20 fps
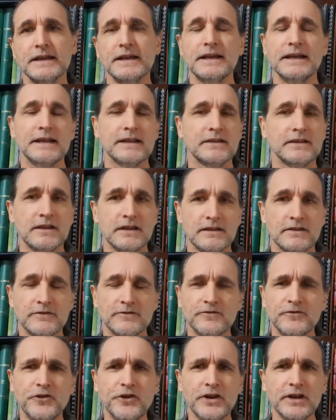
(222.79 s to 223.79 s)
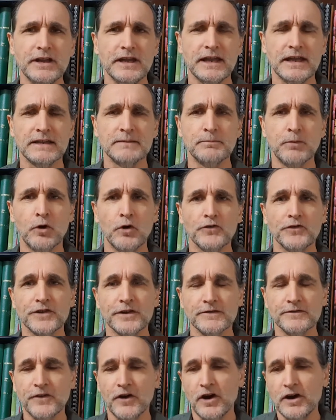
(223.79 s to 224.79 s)
it's really an impoverished
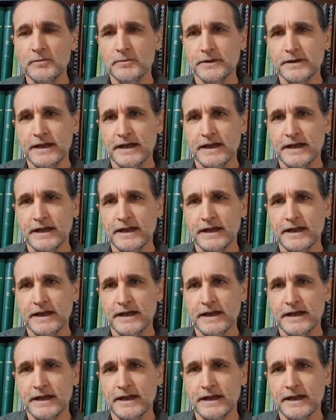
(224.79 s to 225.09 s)
environment,